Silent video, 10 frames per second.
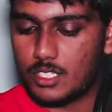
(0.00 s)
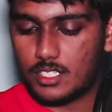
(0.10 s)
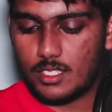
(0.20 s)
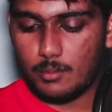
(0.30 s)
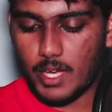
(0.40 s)
this
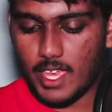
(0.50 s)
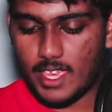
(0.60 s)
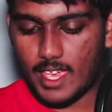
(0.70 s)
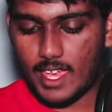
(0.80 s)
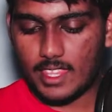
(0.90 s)
is the
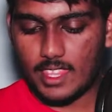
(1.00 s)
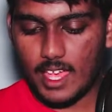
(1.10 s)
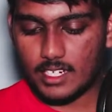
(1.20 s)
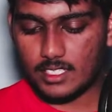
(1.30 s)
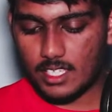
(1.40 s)
mic, and they
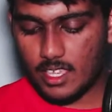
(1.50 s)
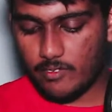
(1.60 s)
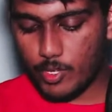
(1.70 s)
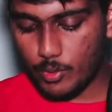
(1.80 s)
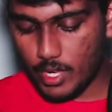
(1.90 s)
actually
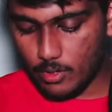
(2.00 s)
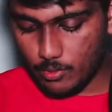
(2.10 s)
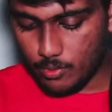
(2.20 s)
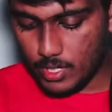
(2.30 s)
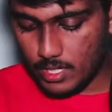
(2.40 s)
give you a
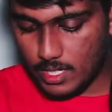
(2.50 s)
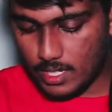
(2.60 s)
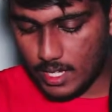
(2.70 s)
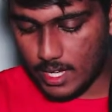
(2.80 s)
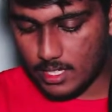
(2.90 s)
really
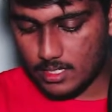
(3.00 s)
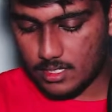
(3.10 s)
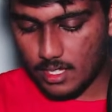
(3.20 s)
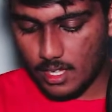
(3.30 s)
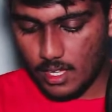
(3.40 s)
nice